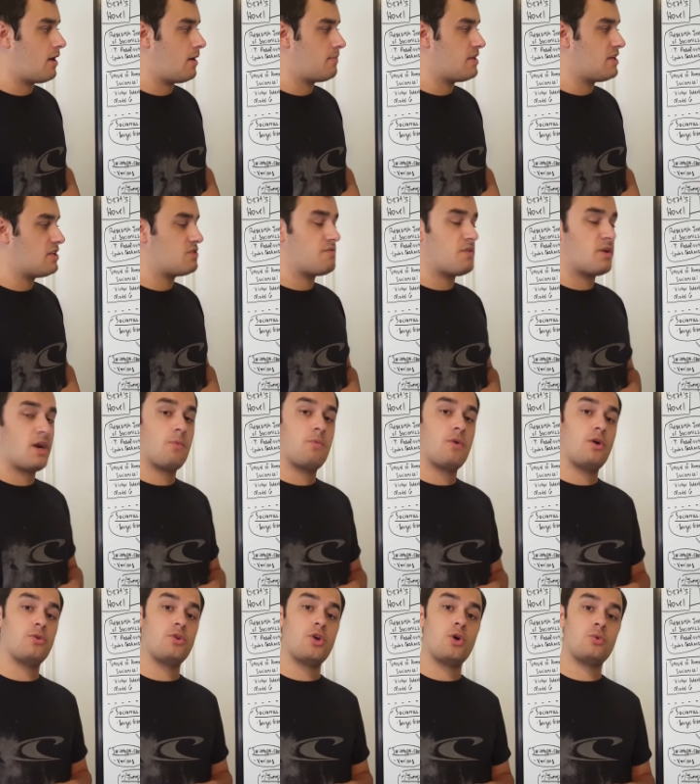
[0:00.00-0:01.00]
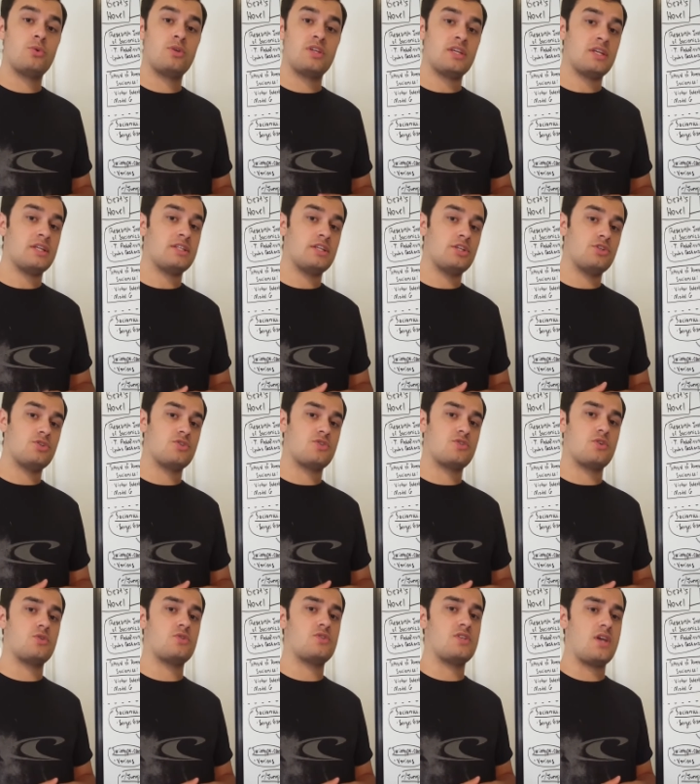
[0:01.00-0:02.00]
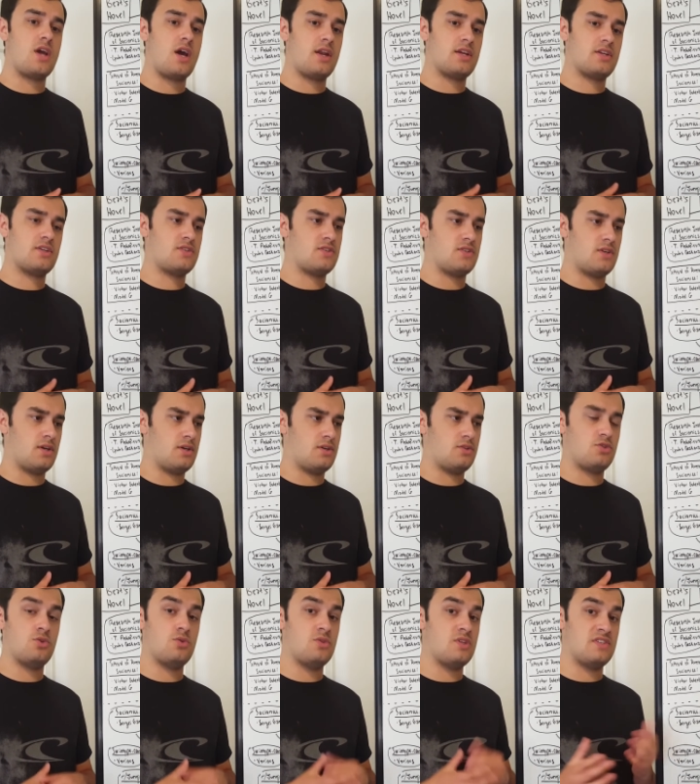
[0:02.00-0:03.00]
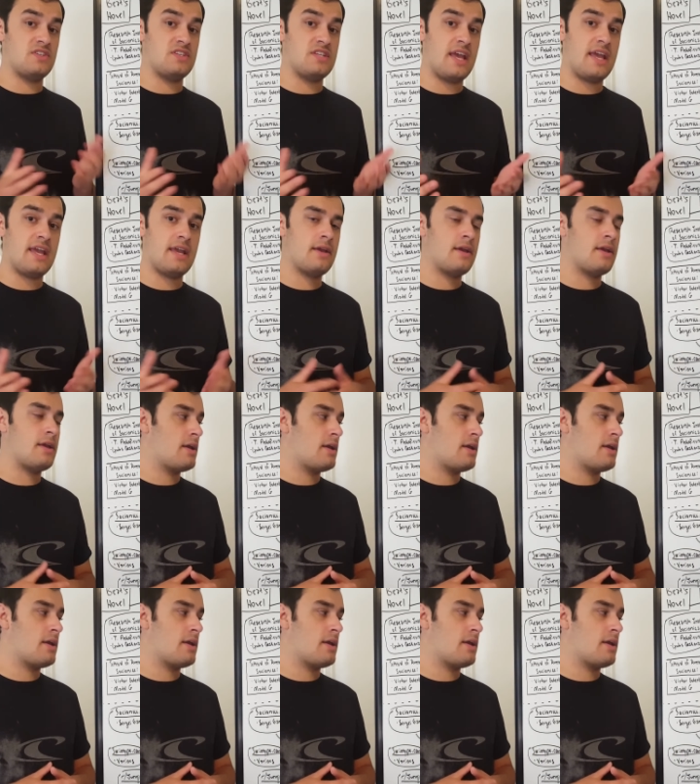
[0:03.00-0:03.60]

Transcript: He's very well known. He teaches socionics to this day.